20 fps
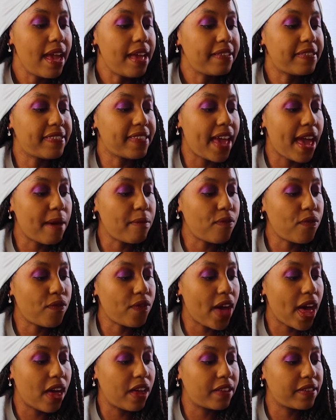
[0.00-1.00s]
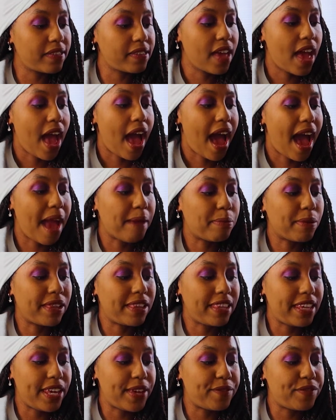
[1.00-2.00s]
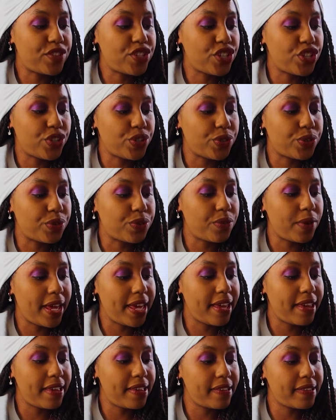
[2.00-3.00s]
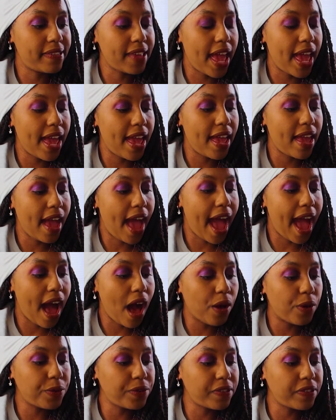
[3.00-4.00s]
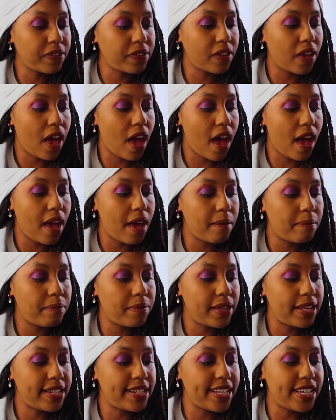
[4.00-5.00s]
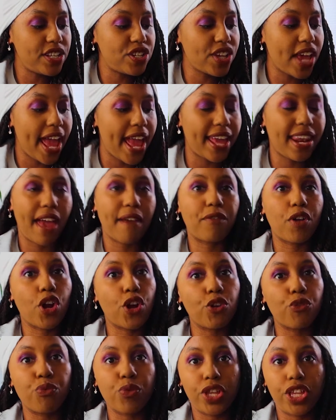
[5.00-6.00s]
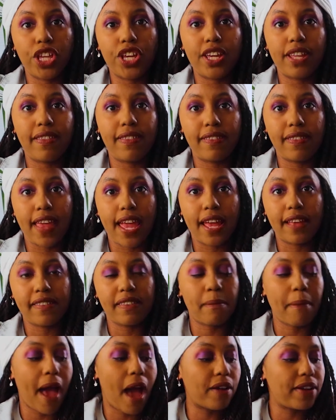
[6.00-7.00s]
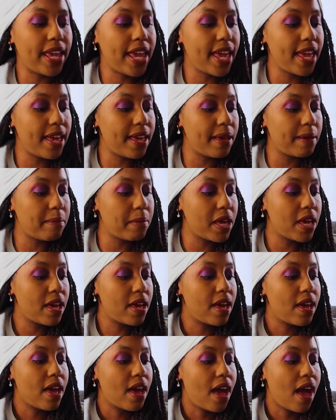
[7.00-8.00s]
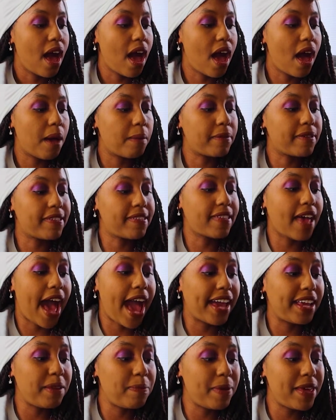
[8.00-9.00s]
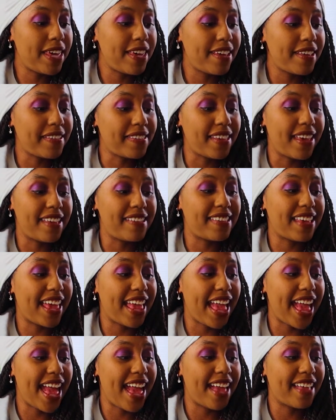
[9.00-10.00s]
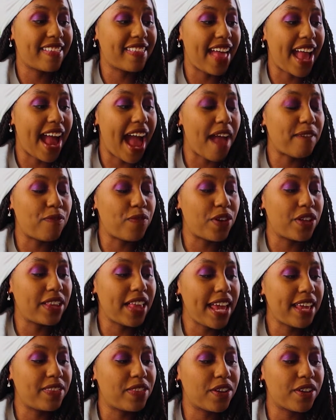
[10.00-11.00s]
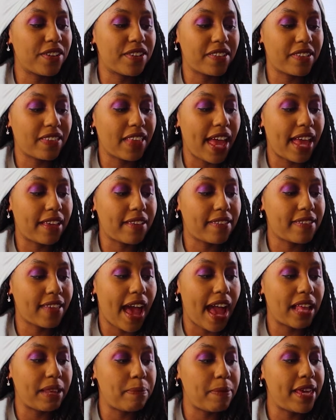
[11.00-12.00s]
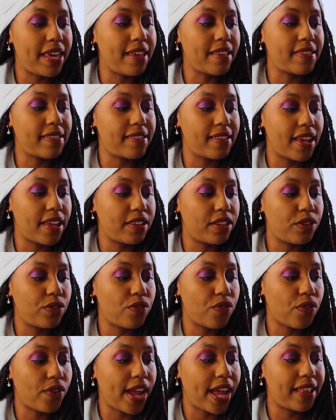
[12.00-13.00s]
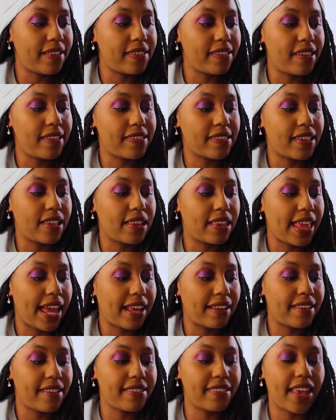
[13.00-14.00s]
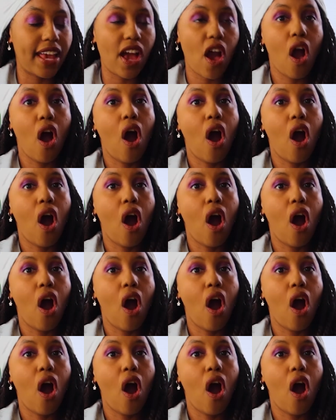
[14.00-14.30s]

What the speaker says: Sam Felt, I believe too, is a house DJ, and I've heard really good things about him. Side Piece is, again, like, I feel like there's like Side Piece, Dylan Francis, Galantis, like